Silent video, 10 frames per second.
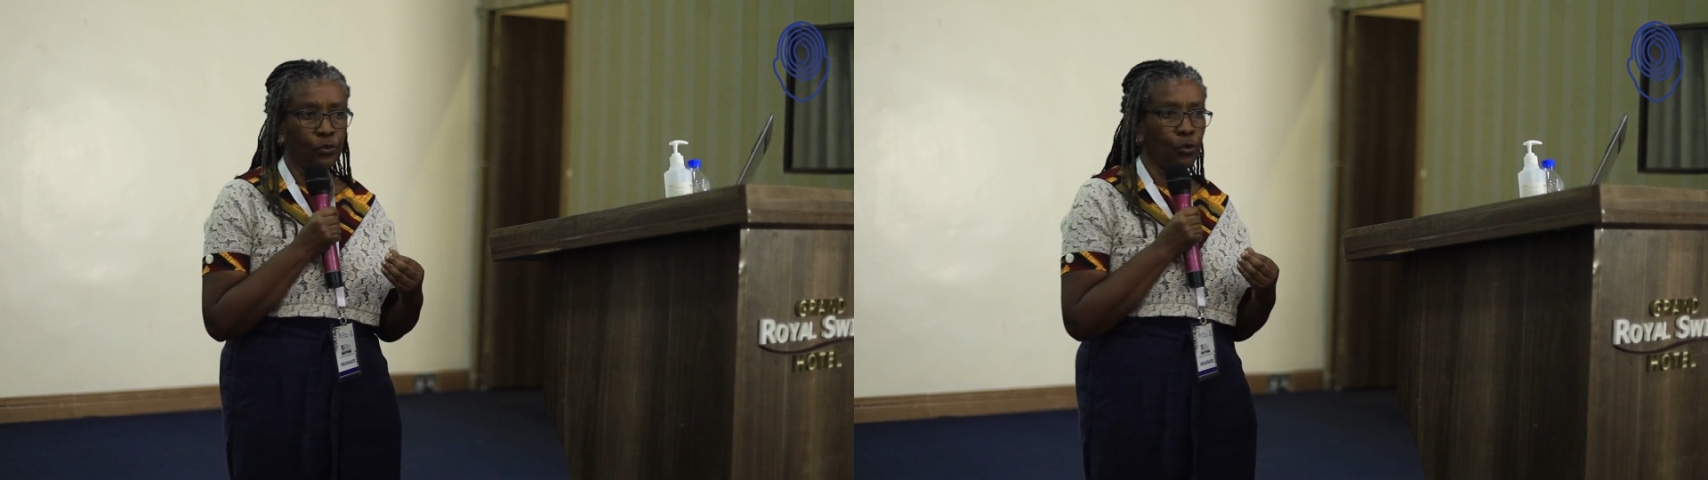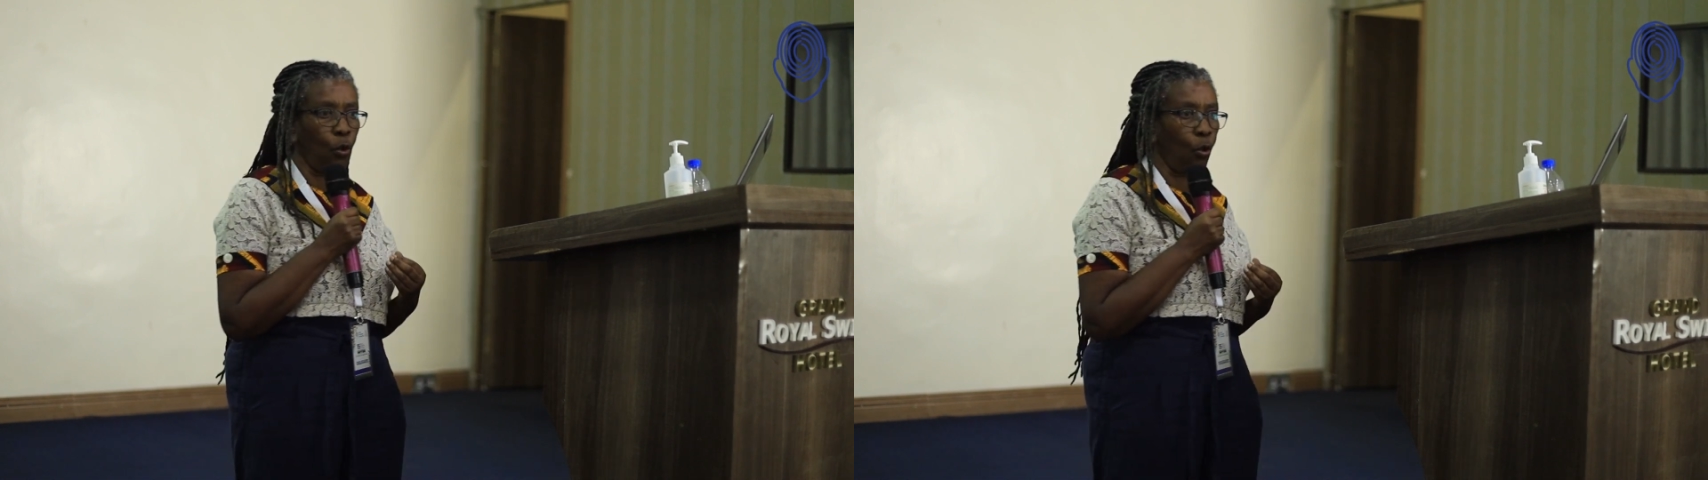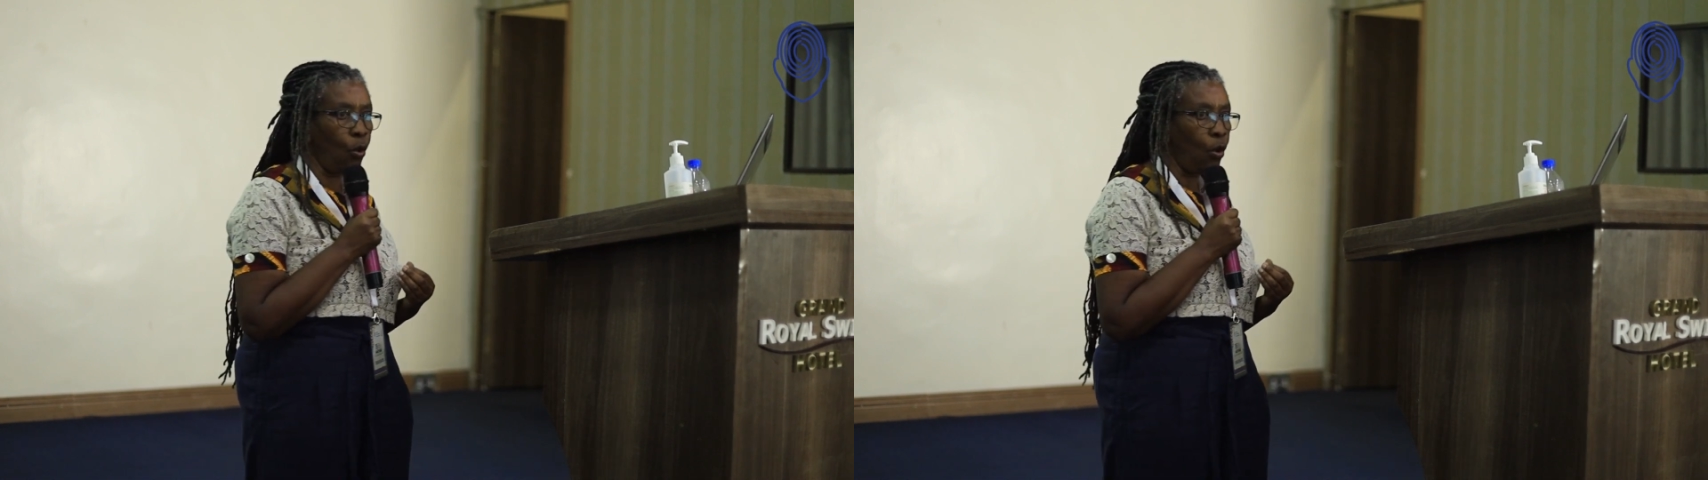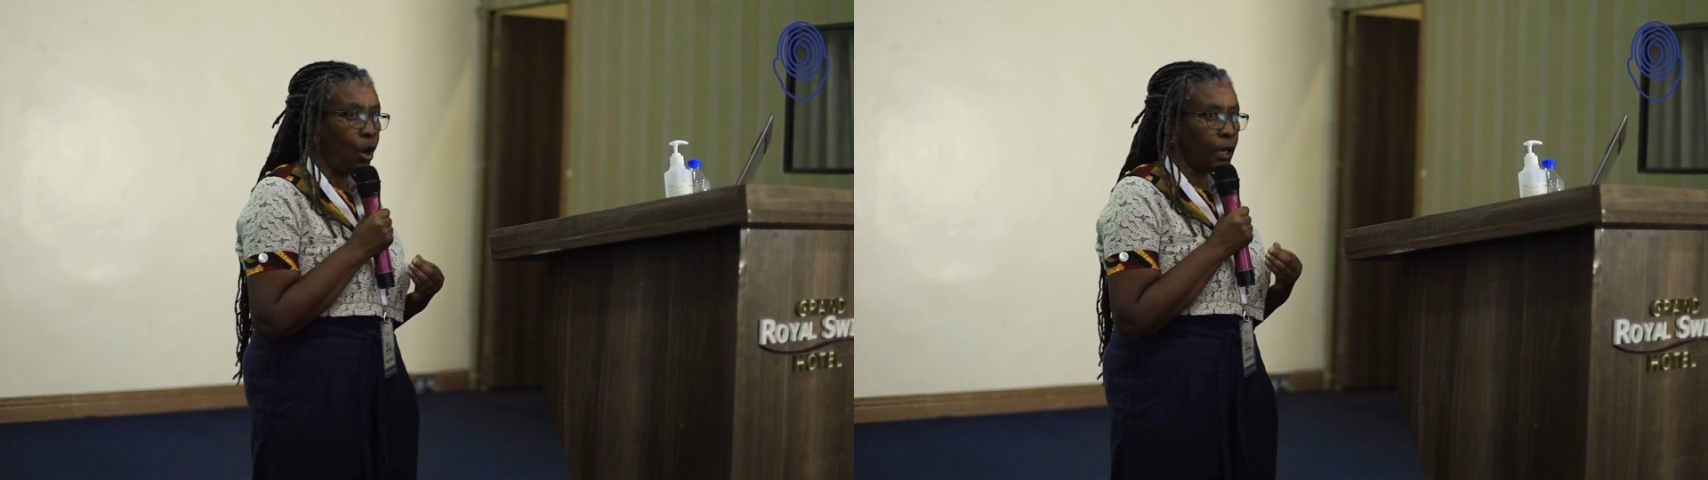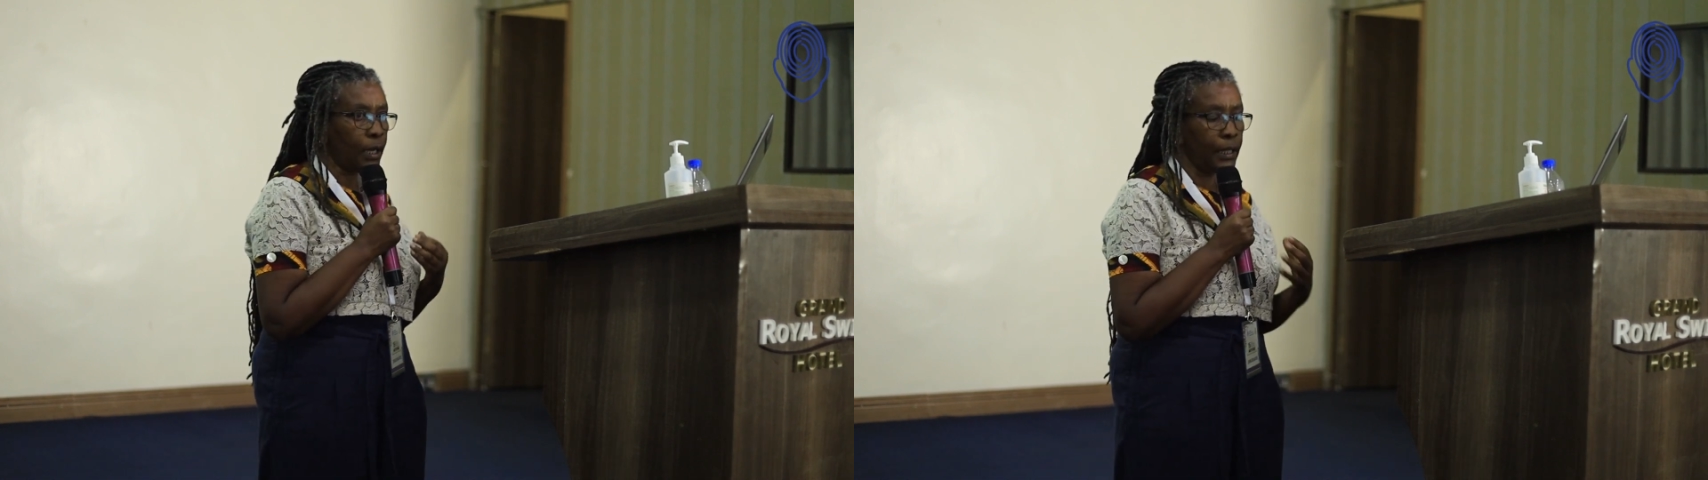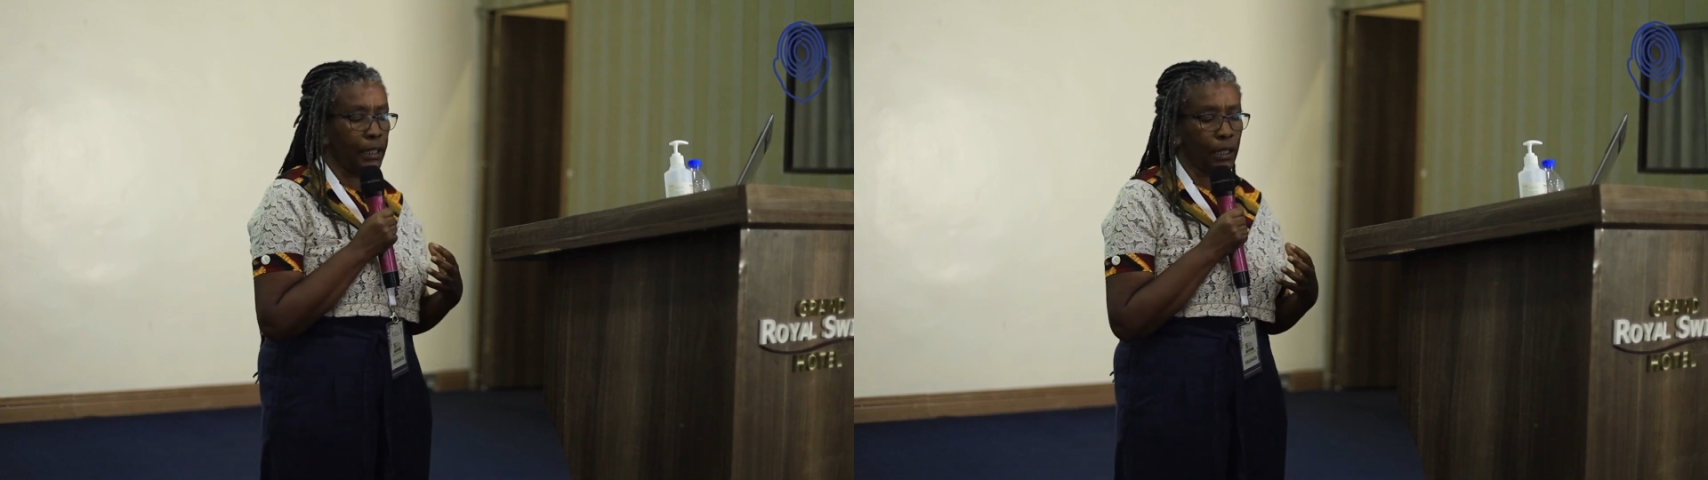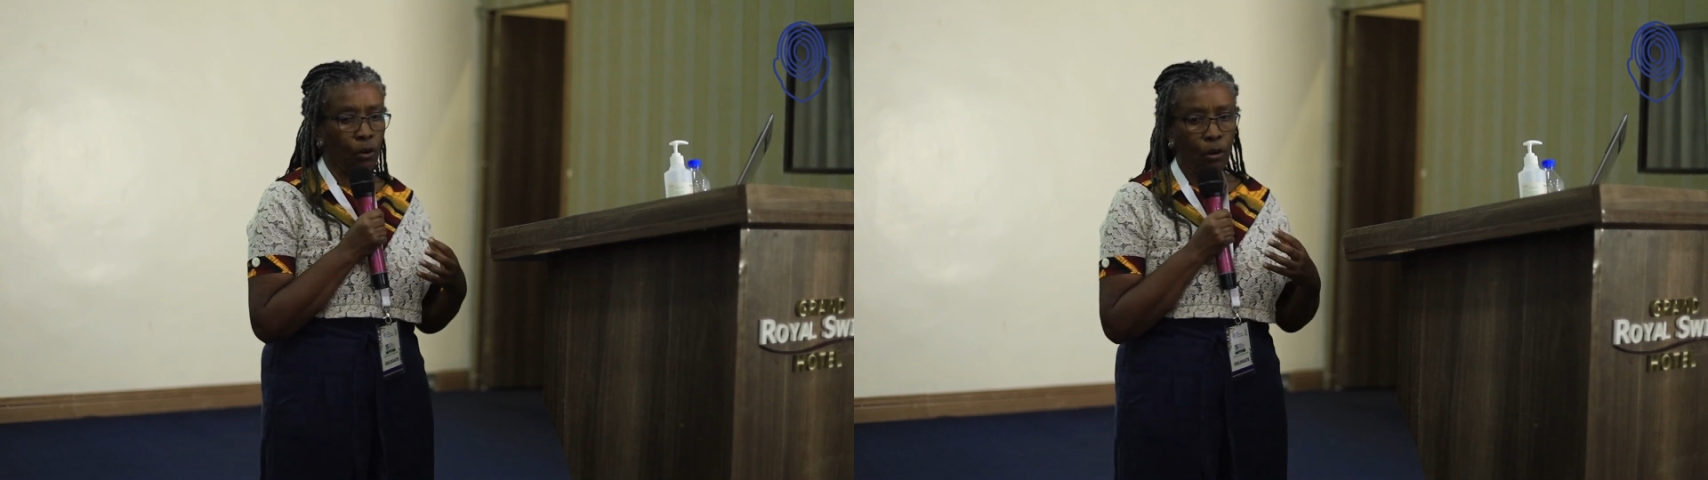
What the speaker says: no clinical